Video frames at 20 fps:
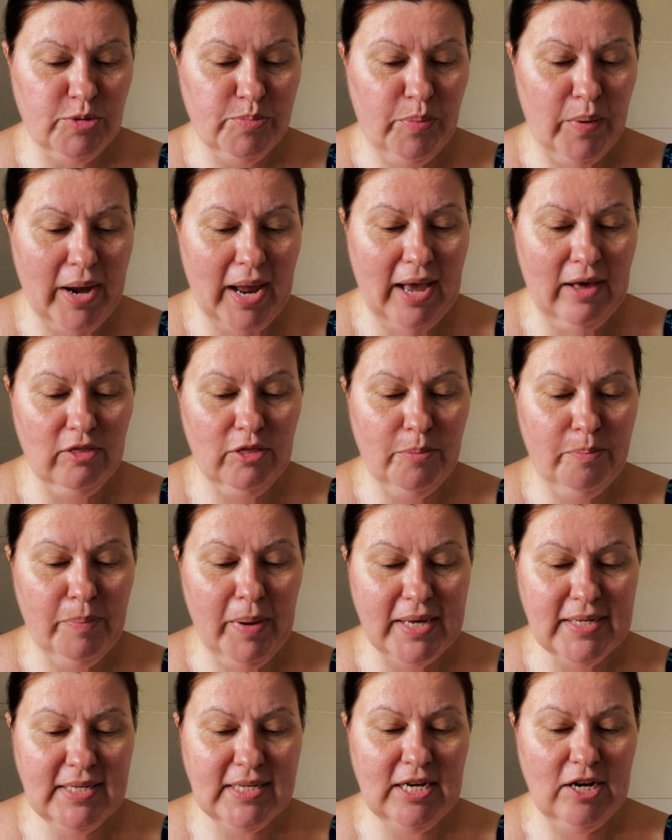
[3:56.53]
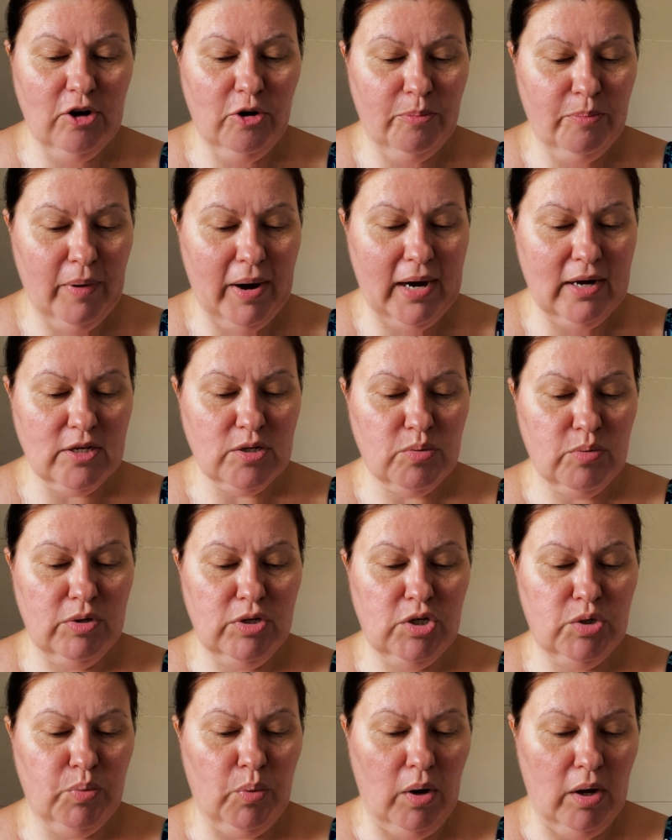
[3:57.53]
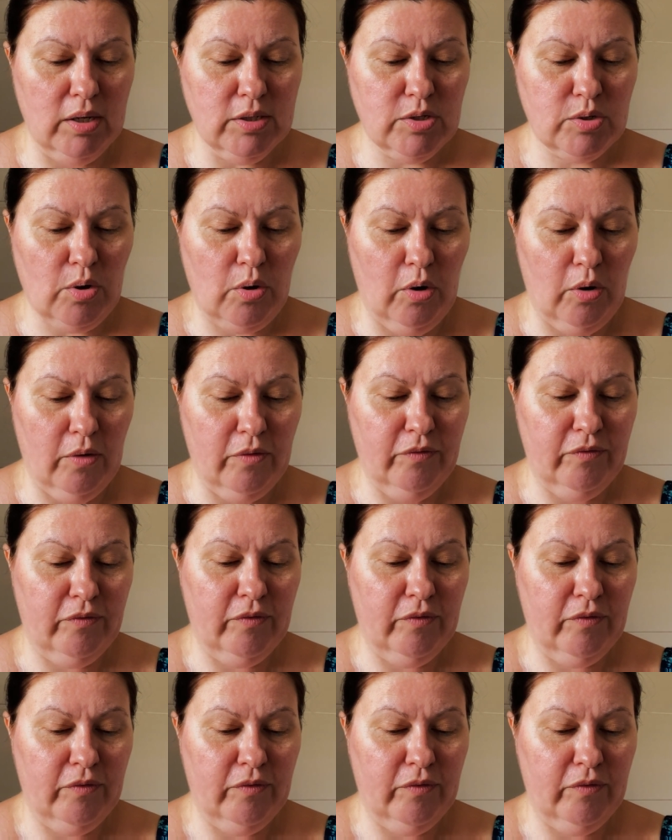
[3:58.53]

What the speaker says: bring out the best in your brows with Schwarzkopf